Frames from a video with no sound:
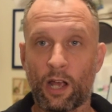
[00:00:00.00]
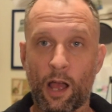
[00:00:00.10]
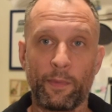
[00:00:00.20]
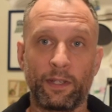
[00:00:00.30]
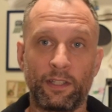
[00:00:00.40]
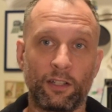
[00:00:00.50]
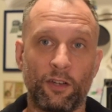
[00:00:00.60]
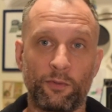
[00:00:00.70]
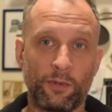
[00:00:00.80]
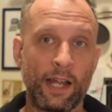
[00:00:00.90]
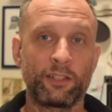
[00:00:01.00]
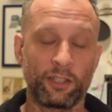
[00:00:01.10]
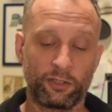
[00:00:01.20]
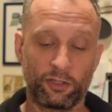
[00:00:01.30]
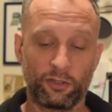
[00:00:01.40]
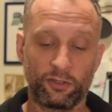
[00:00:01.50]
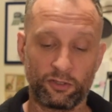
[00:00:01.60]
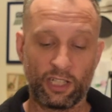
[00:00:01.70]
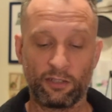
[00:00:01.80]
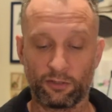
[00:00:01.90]
commenting on the rideshare shows in
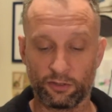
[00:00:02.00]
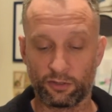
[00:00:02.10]
general.